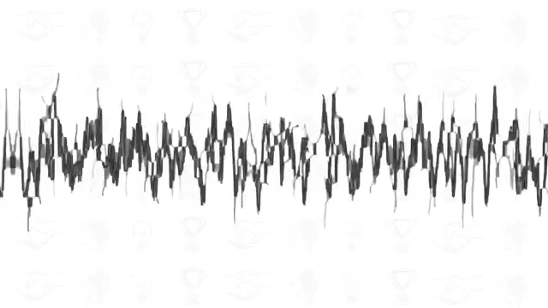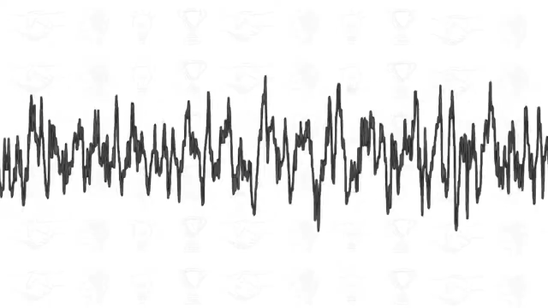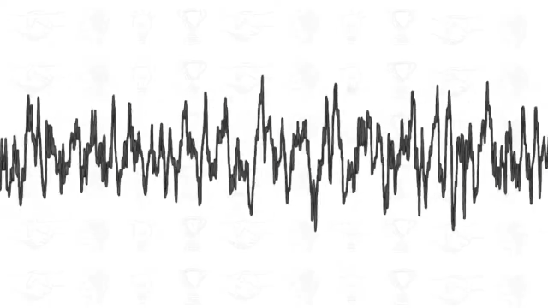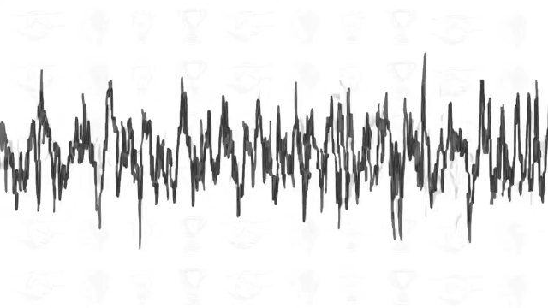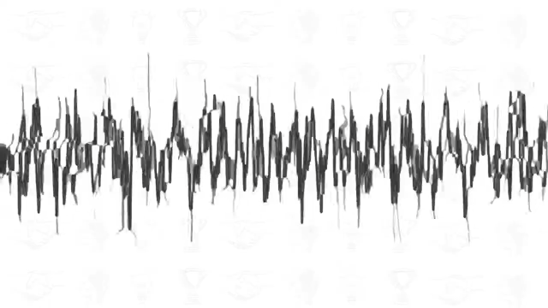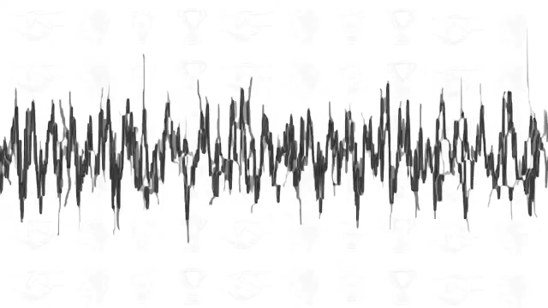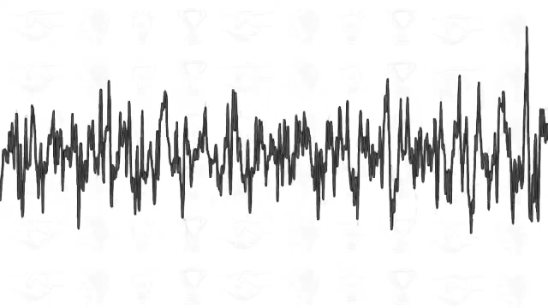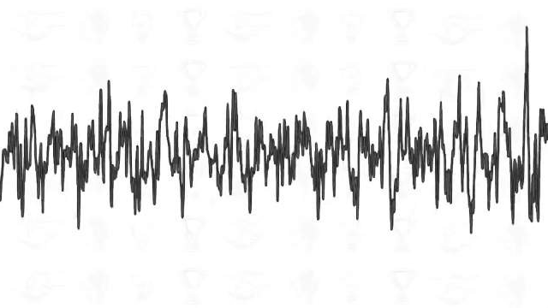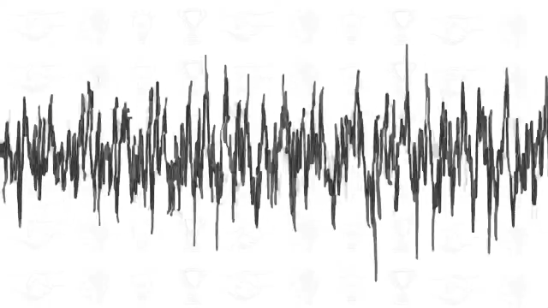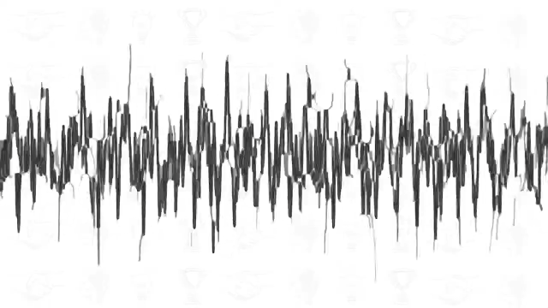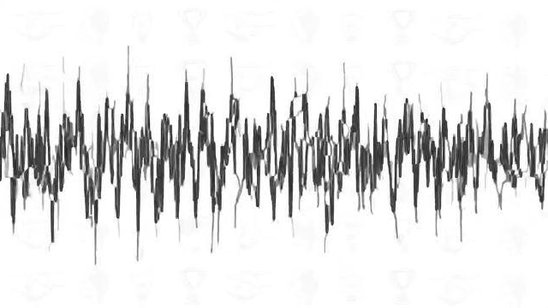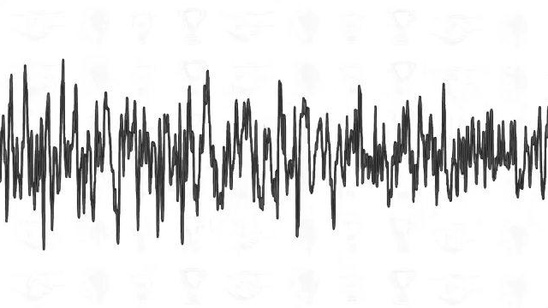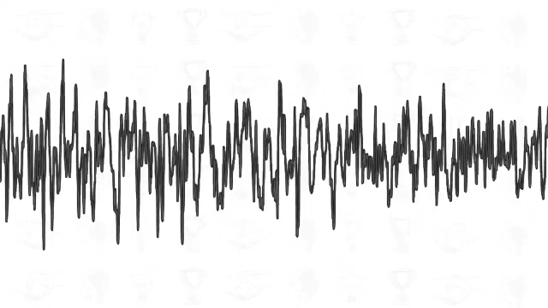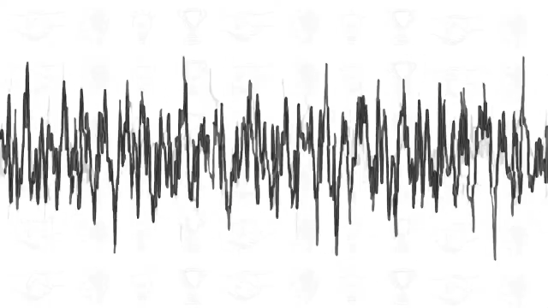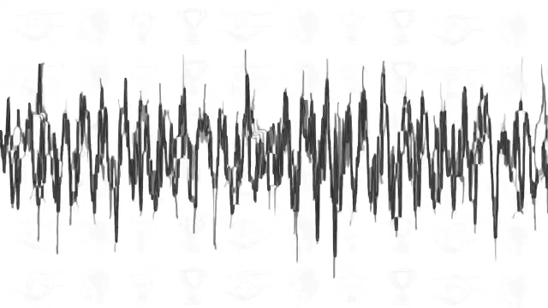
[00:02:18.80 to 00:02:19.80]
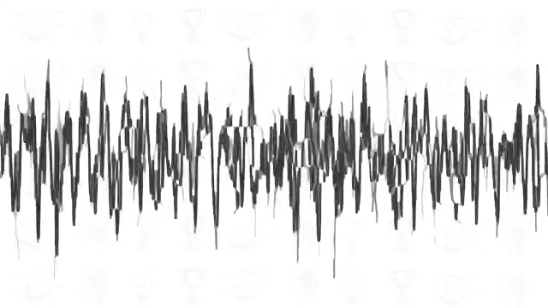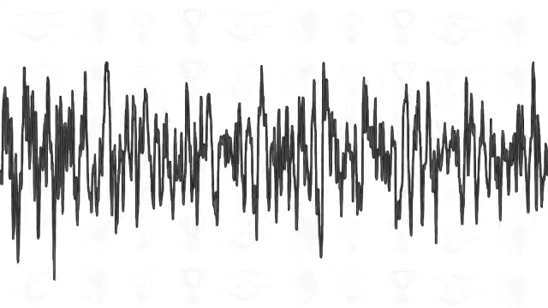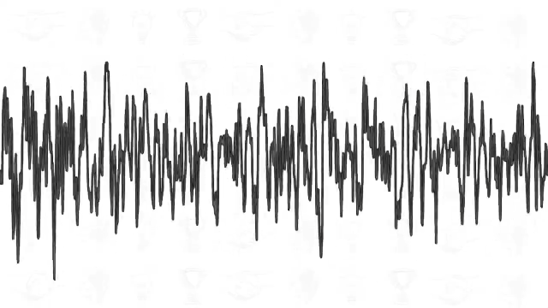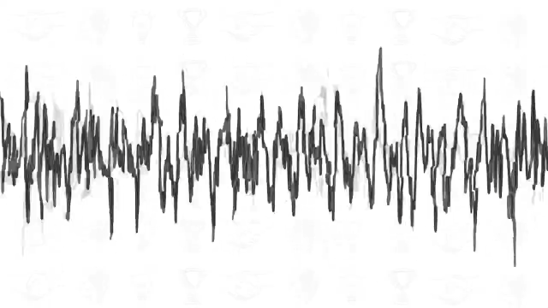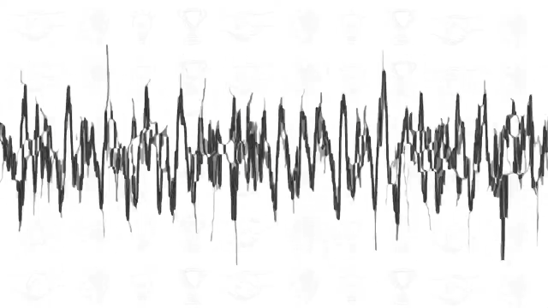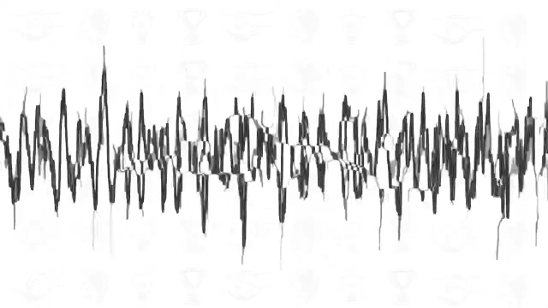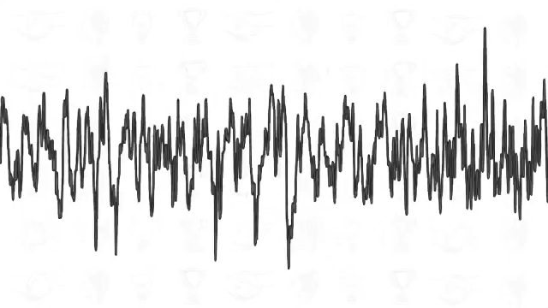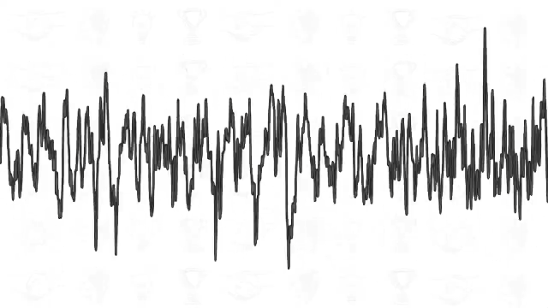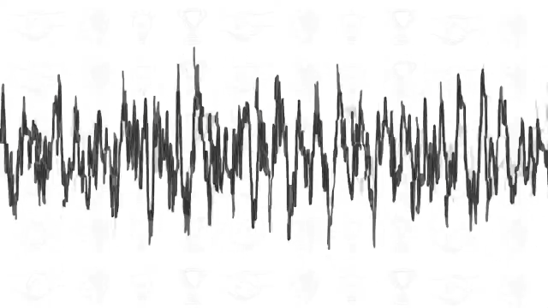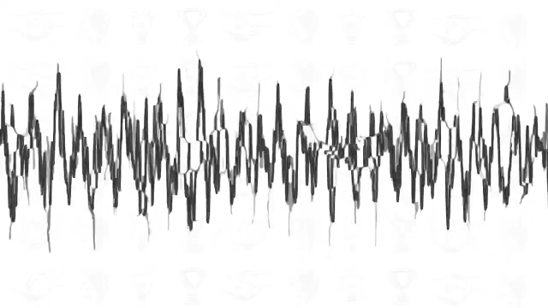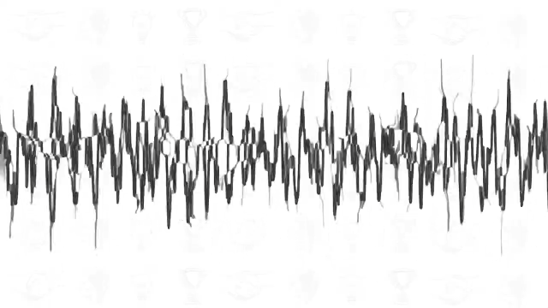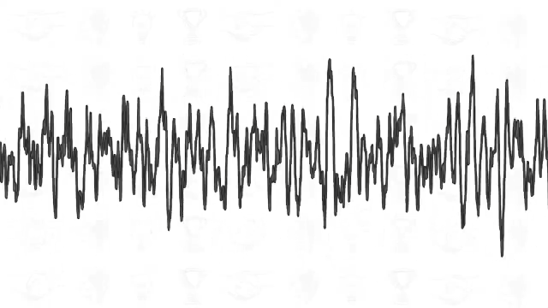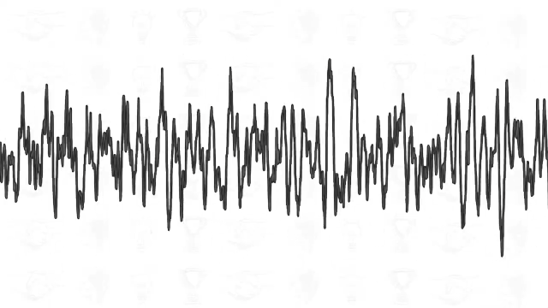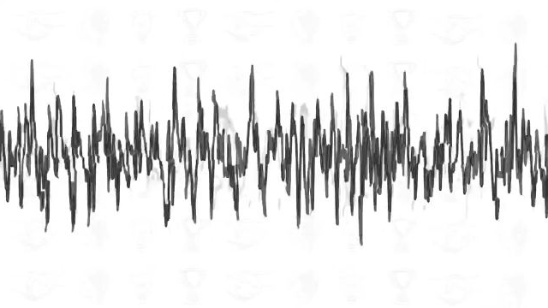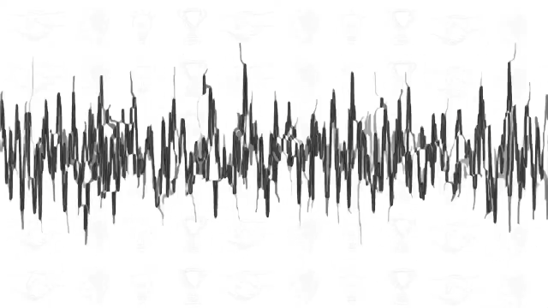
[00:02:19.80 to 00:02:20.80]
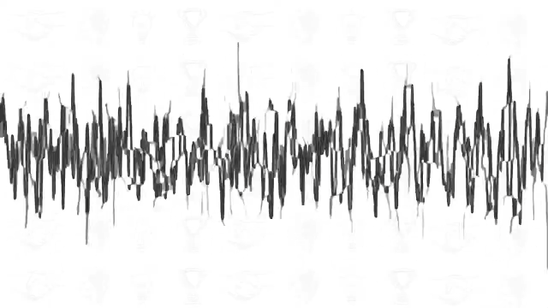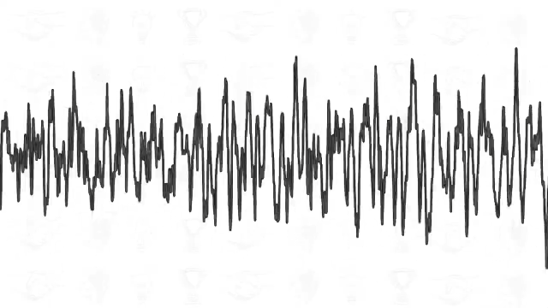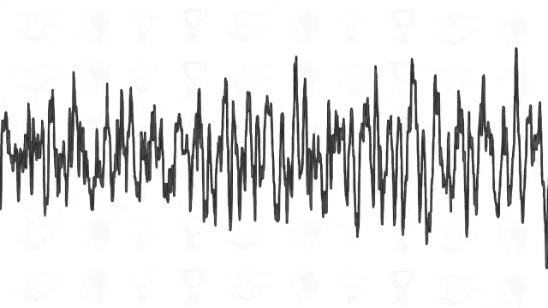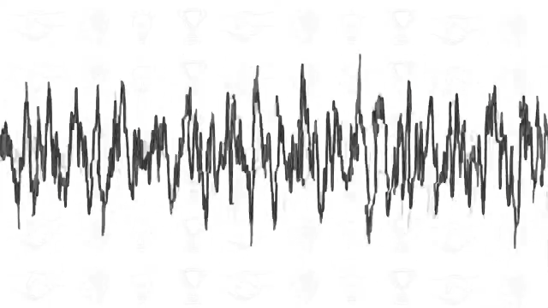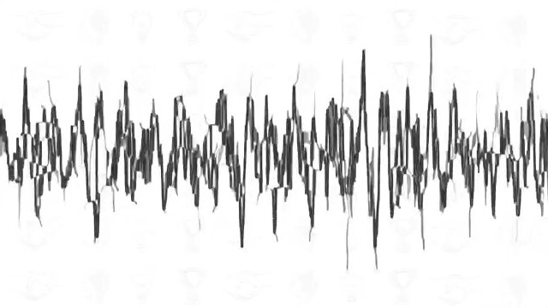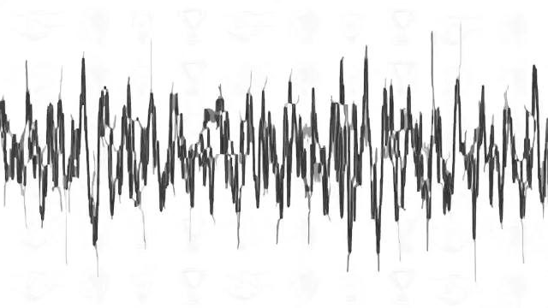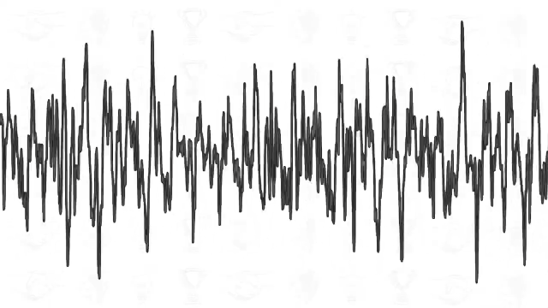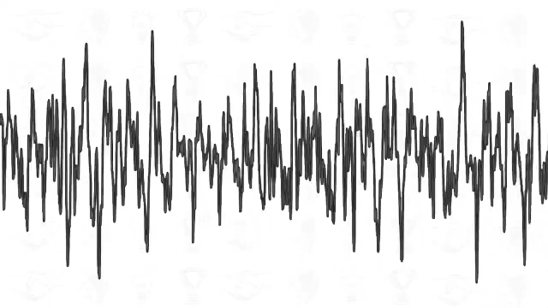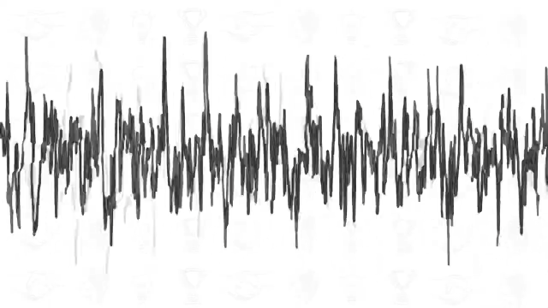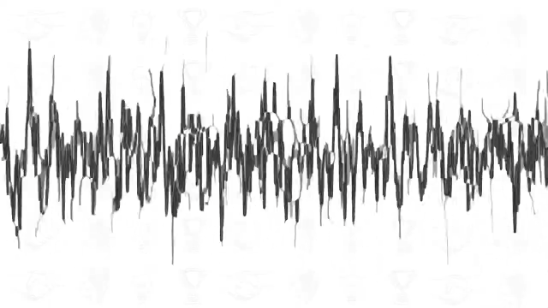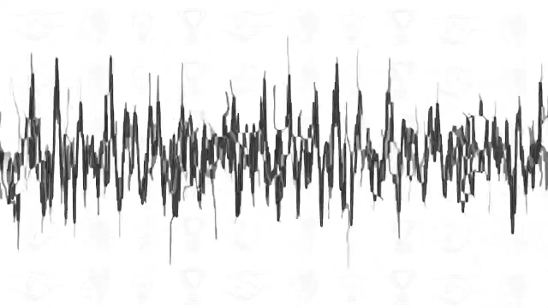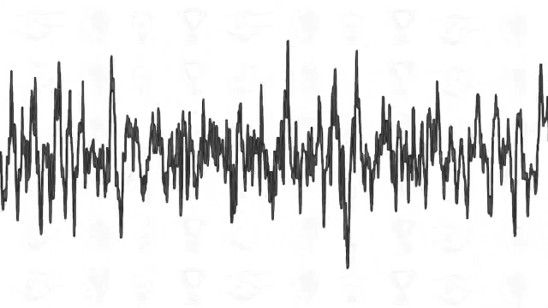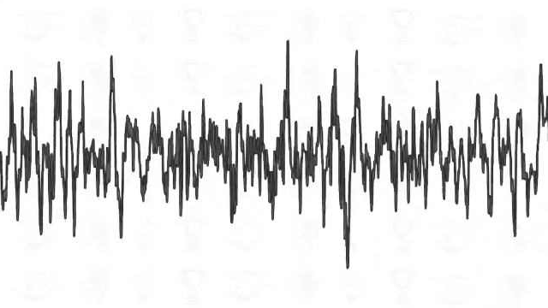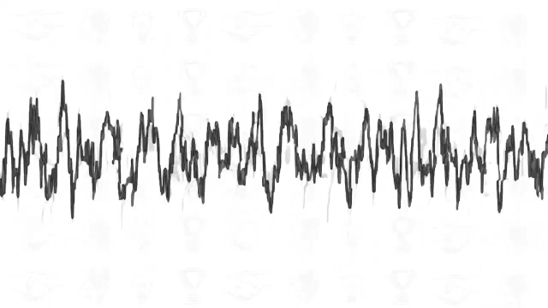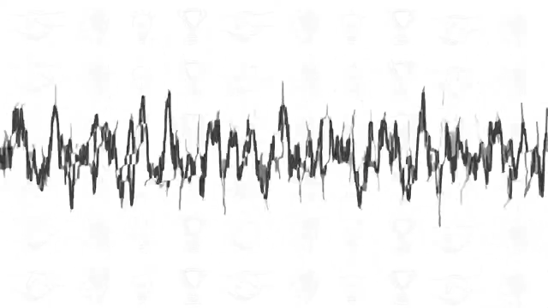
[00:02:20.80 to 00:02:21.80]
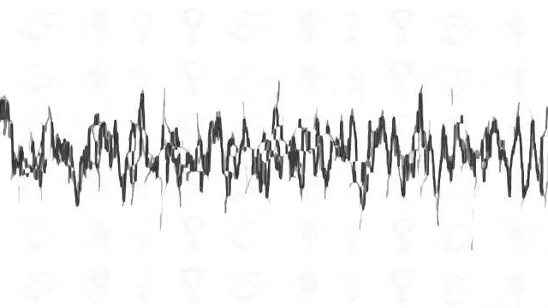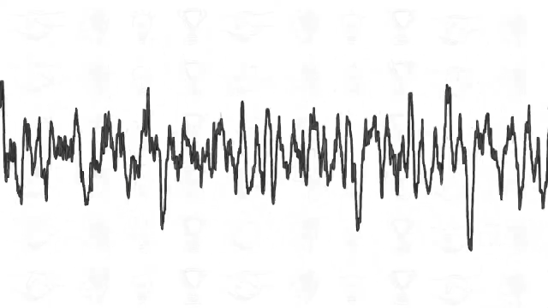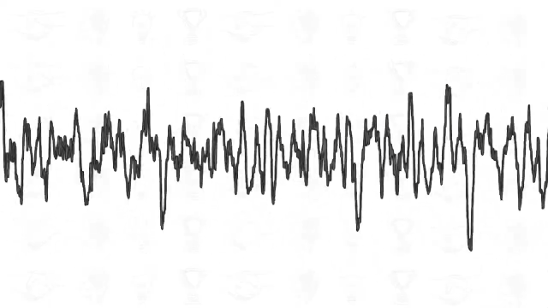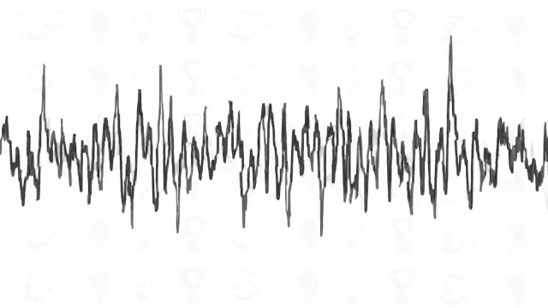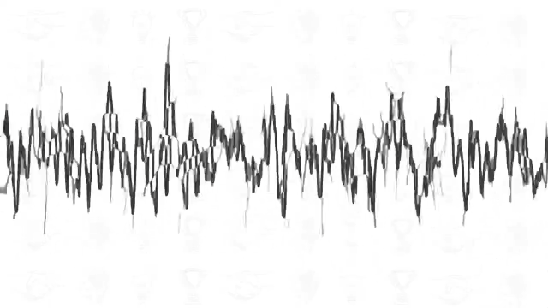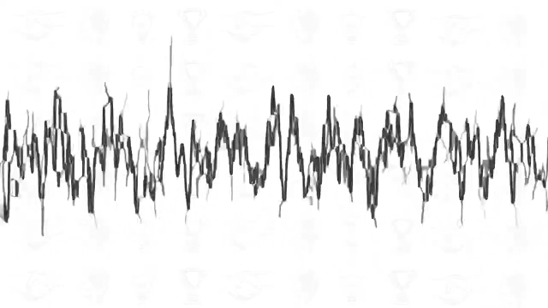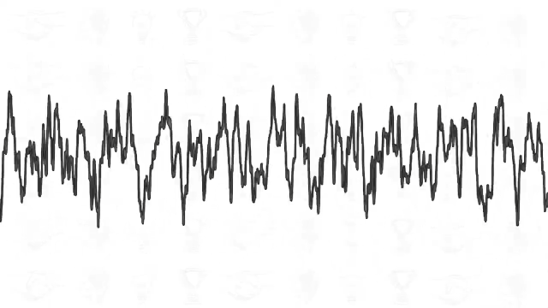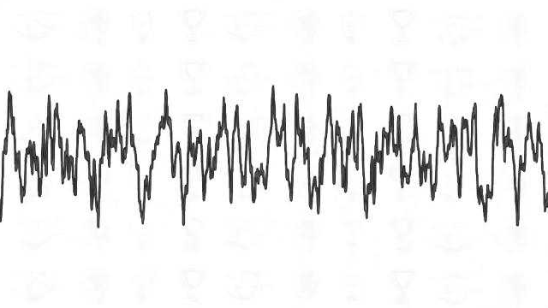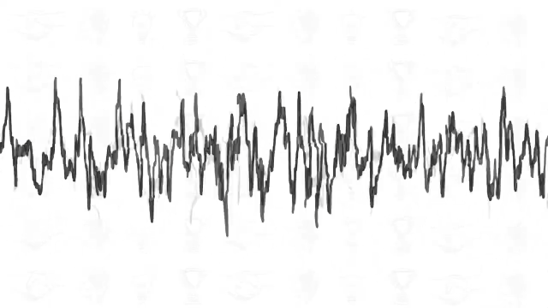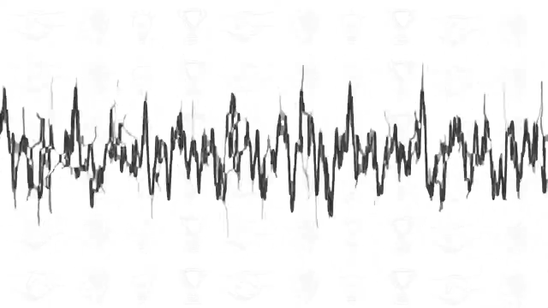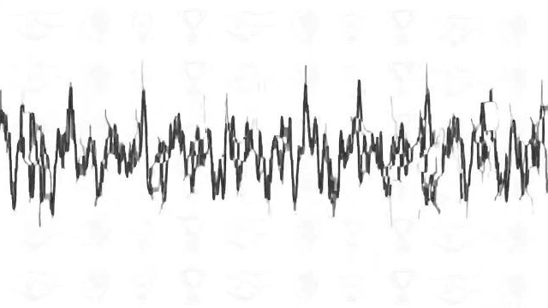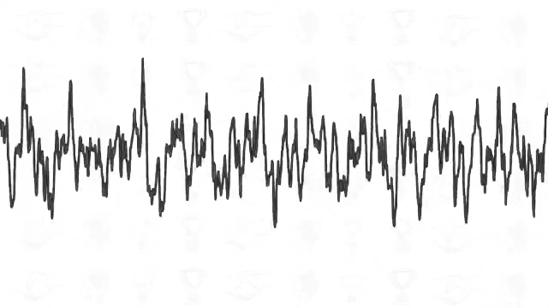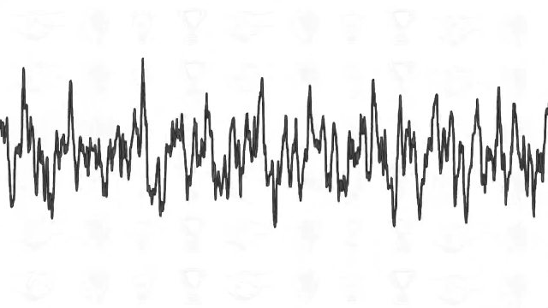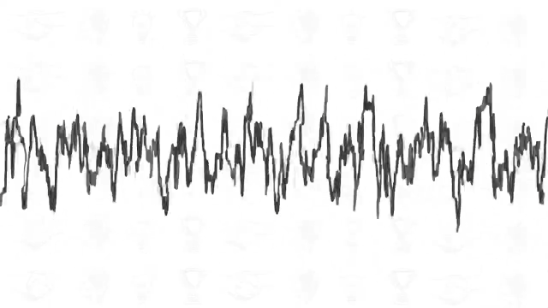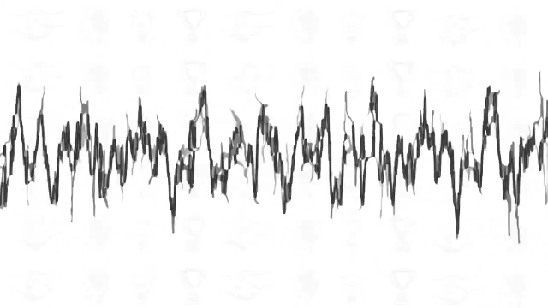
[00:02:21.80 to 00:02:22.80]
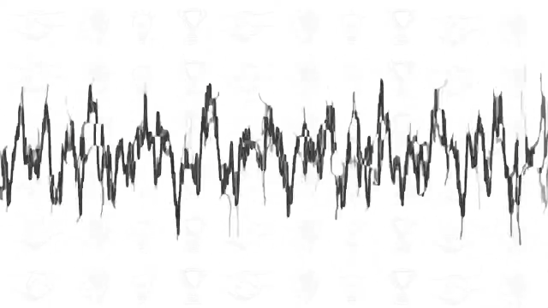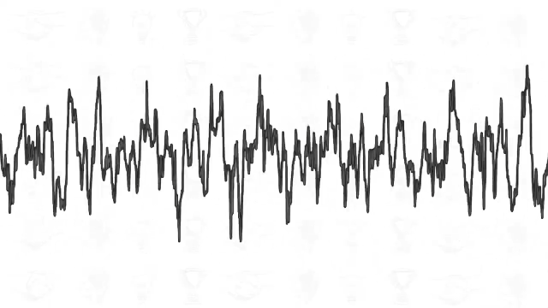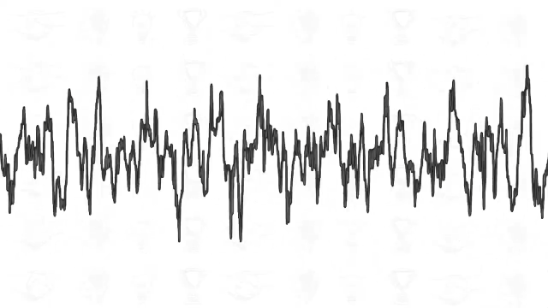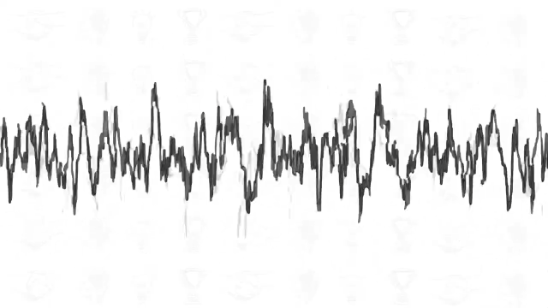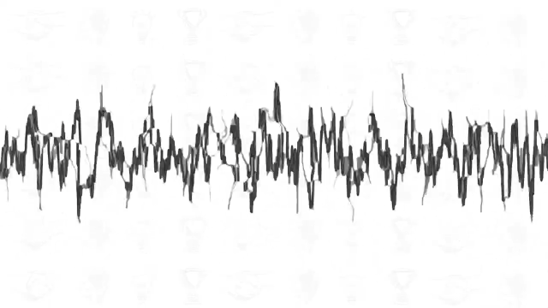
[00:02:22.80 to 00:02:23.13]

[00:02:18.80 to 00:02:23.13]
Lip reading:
(no speaker visible)